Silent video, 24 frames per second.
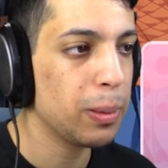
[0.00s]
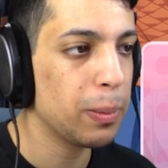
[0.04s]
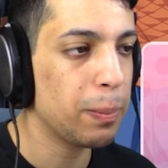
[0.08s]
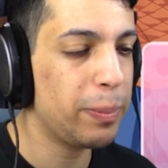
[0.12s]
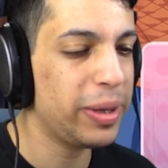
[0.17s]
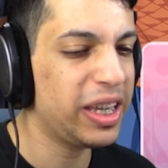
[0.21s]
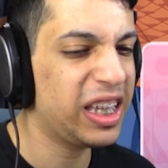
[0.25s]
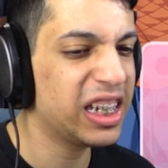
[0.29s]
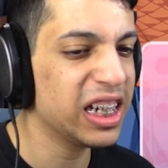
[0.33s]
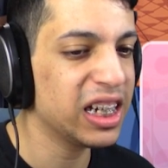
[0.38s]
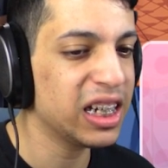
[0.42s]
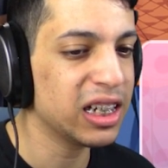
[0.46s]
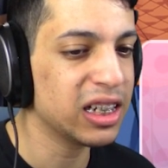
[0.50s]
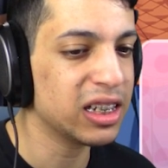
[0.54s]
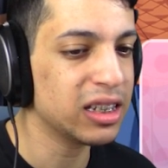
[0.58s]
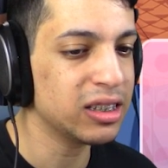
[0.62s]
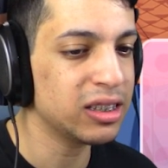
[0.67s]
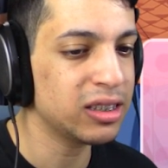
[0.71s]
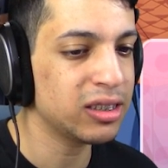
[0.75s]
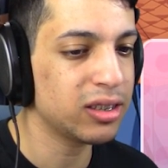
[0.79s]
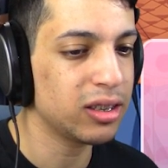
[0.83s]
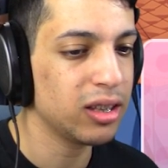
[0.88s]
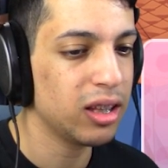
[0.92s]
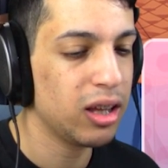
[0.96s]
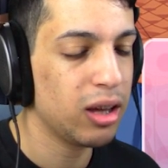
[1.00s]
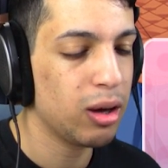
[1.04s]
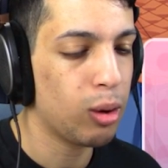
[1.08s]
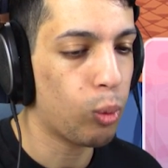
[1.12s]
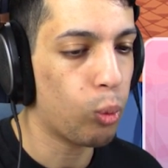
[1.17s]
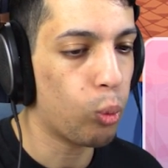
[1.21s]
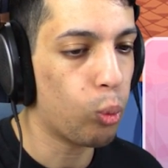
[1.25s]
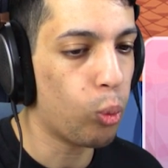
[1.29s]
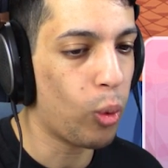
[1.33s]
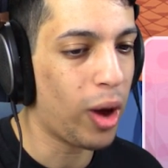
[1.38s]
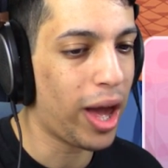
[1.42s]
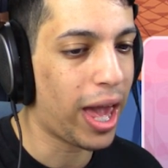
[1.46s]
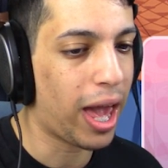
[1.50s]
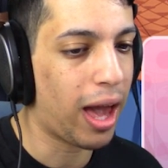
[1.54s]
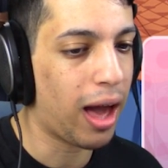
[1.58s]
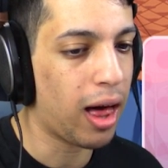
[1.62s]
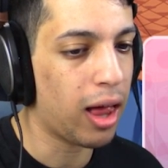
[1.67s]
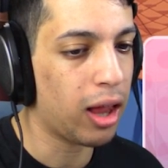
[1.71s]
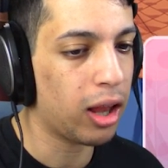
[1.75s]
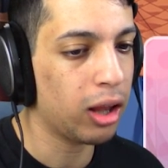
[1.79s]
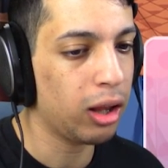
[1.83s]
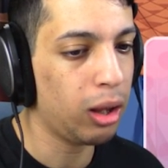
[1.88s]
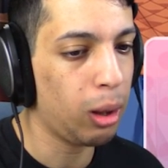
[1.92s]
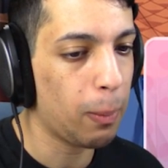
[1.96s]
Because,
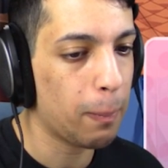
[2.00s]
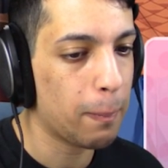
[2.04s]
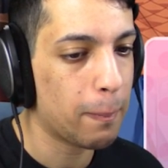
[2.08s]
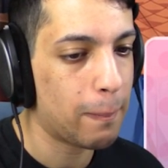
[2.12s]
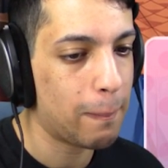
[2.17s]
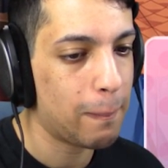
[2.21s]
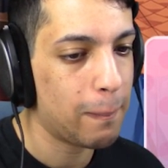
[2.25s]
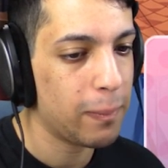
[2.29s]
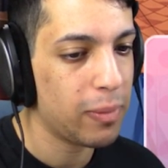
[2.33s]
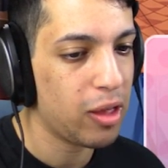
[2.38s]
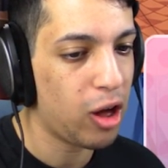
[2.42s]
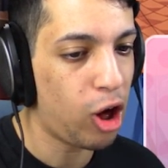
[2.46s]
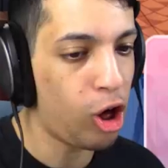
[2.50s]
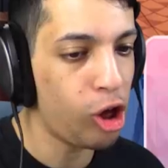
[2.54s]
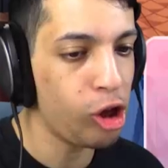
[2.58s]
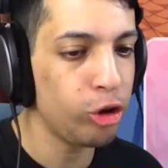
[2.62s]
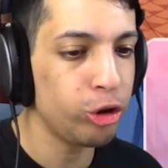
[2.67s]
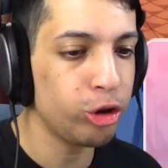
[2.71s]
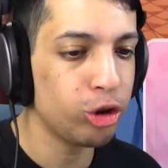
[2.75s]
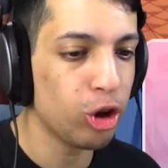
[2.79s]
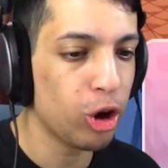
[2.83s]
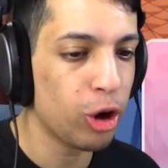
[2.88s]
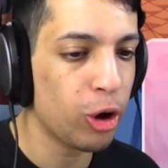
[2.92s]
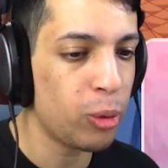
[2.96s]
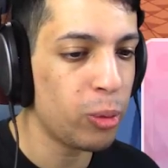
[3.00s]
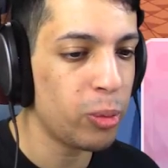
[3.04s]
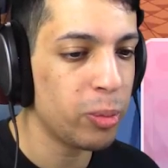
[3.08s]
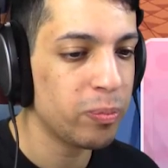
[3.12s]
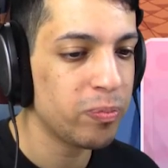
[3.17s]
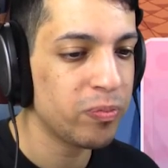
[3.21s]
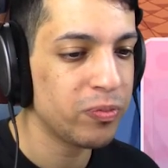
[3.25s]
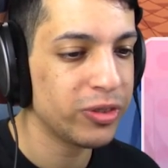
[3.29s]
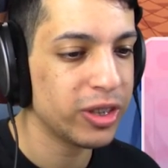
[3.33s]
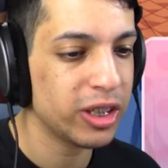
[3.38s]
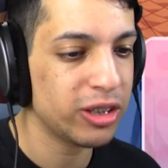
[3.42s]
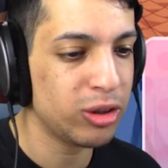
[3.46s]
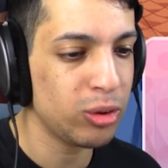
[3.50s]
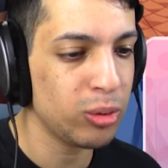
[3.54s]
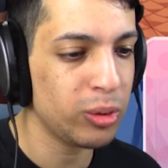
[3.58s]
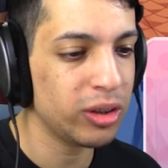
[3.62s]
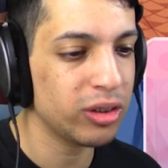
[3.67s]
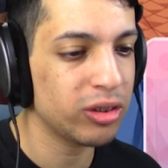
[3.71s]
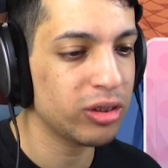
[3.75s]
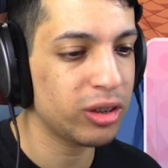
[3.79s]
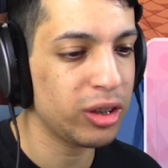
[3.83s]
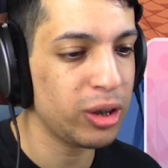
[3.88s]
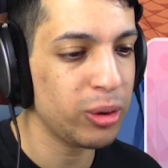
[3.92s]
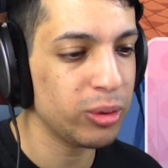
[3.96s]
well... Also,
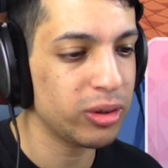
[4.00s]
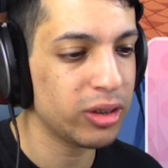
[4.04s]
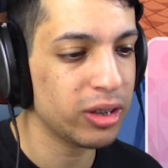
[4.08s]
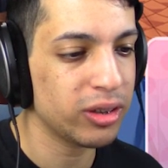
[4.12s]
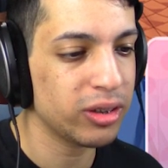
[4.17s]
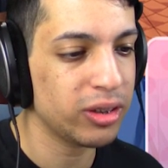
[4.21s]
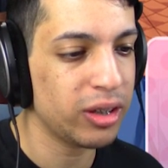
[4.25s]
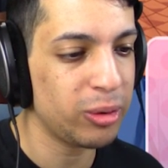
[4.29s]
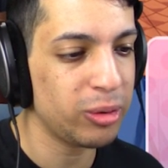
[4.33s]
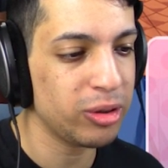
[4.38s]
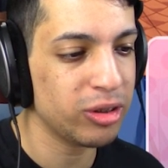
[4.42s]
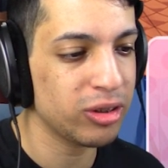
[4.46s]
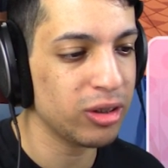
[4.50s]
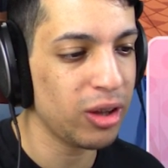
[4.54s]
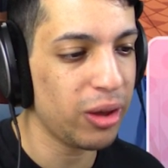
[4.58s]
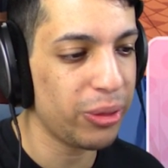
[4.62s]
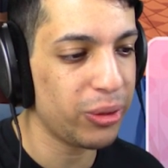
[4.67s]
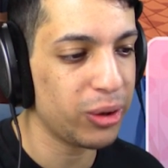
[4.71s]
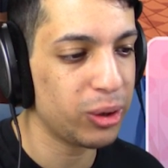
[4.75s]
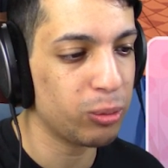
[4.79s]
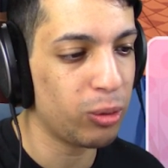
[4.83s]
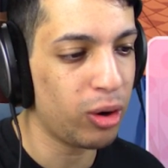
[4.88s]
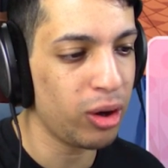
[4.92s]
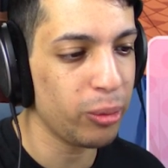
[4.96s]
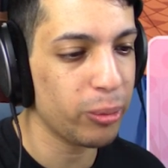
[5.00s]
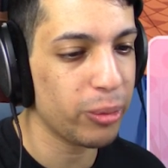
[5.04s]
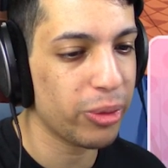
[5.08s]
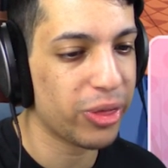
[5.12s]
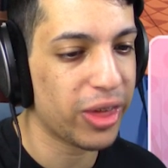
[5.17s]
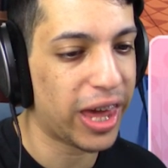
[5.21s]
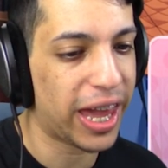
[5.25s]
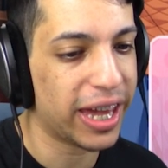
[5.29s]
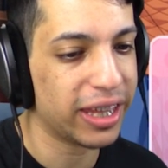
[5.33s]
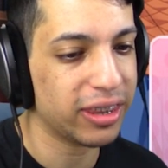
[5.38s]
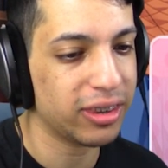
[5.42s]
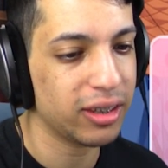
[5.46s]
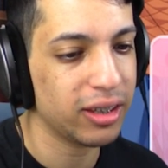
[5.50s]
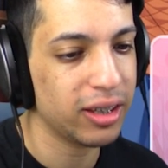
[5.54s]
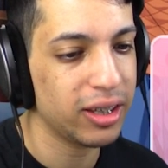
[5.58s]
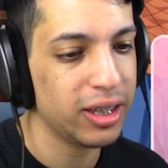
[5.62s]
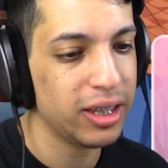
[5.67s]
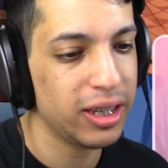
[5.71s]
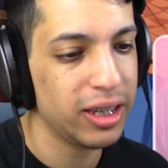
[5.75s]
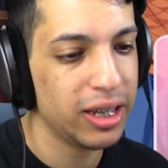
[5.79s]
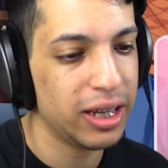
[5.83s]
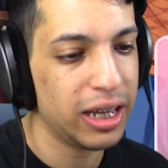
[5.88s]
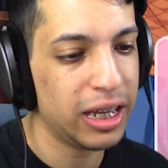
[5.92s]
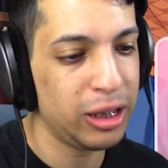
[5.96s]
Natsuki's cute and there is nothing wrong with that.
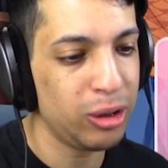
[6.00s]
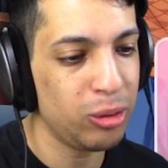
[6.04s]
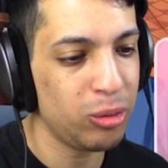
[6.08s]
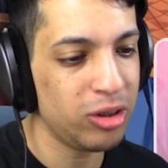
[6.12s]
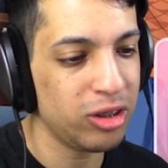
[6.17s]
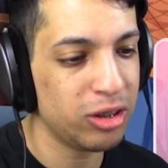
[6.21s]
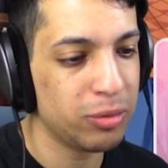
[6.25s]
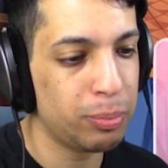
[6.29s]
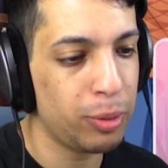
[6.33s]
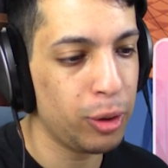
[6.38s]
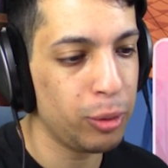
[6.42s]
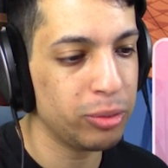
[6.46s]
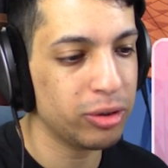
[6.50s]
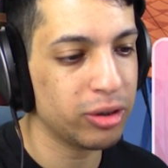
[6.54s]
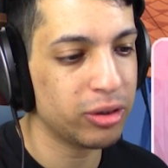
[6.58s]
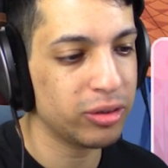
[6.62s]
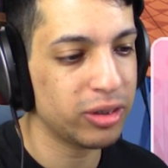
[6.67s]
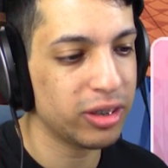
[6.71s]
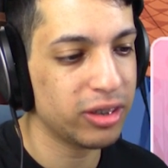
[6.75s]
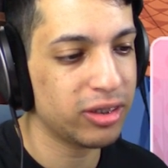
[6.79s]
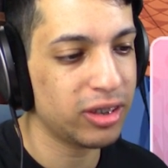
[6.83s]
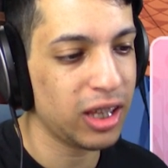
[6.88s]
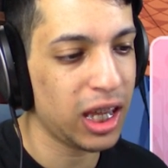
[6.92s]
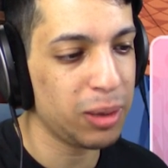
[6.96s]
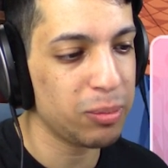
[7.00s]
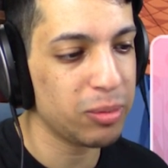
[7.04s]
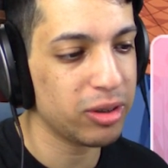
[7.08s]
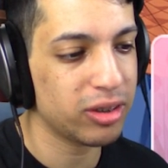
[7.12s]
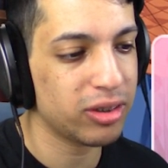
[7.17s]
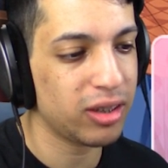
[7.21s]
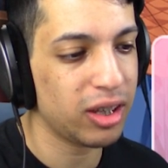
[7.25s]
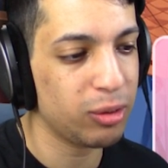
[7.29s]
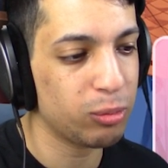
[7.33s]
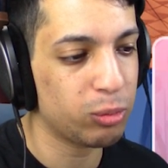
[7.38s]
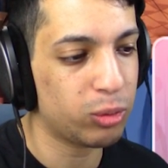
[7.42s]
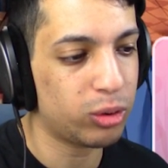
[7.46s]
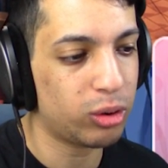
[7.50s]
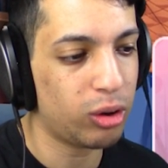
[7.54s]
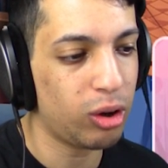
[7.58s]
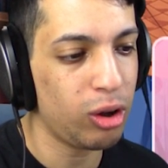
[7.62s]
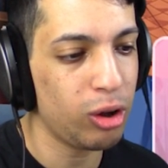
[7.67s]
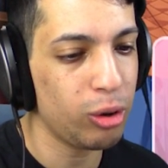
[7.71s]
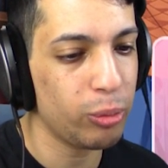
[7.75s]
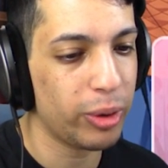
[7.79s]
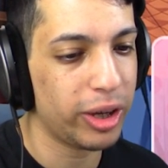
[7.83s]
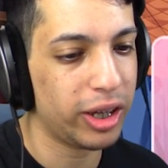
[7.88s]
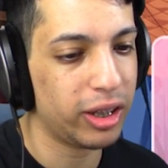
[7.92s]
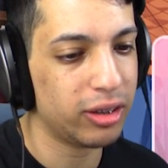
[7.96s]
And Yuri's boobs are the same as they were
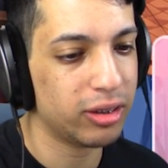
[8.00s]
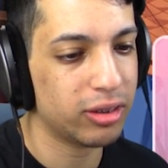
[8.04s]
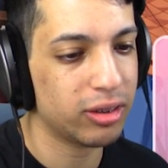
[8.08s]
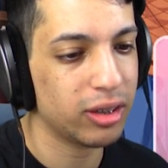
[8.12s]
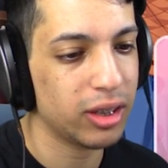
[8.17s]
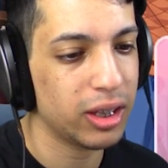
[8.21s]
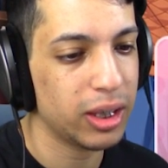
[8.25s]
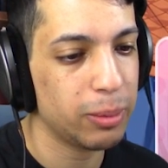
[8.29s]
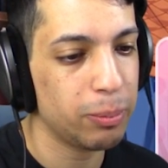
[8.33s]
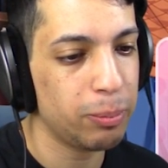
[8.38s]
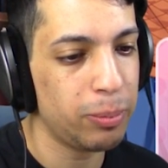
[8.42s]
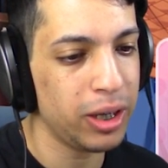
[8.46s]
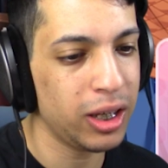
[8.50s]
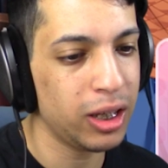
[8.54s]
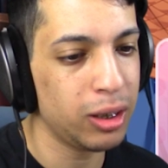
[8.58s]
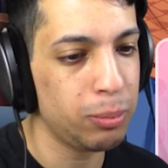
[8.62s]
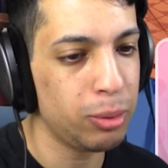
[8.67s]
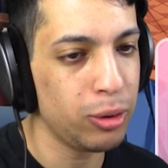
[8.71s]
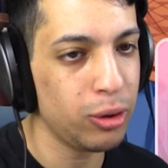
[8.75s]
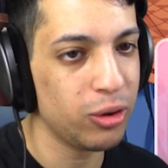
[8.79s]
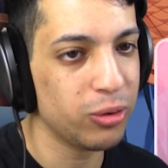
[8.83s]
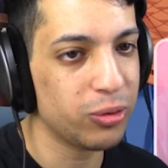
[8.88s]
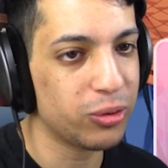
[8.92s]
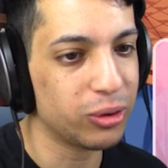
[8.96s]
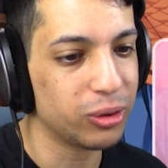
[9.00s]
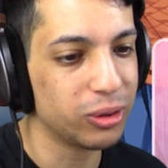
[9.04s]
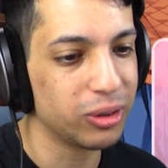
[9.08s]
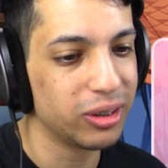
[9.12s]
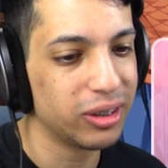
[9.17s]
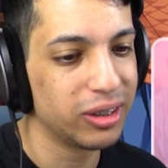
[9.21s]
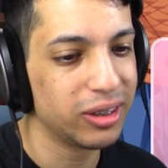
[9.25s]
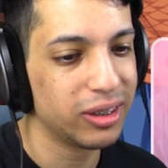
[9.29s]
always. Big and beautiful.